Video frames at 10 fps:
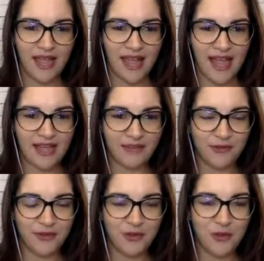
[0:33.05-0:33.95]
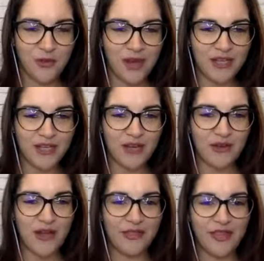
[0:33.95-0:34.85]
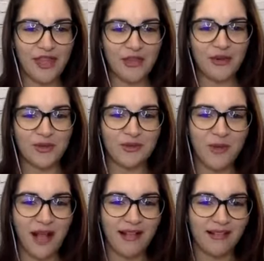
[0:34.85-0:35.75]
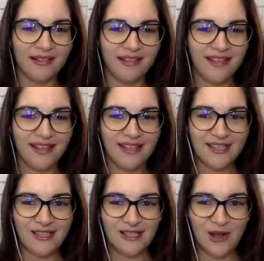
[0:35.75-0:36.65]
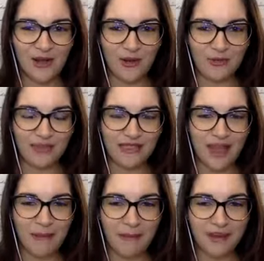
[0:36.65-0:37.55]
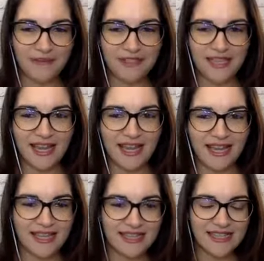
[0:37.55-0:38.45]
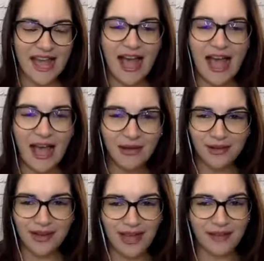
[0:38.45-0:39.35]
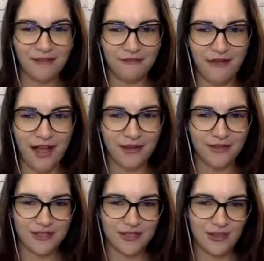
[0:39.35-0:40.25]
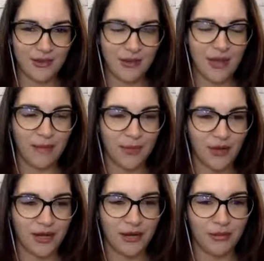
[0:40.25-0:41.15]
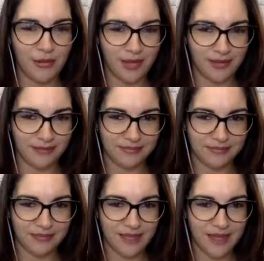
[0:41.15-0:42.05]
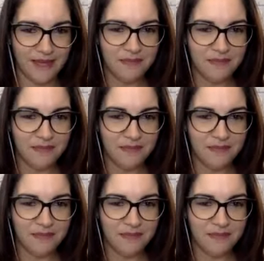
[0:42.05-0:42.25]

And for those who watch later on, thank you as well. So the topic of the day is how to light a fire this year without burning your butt. Yeah.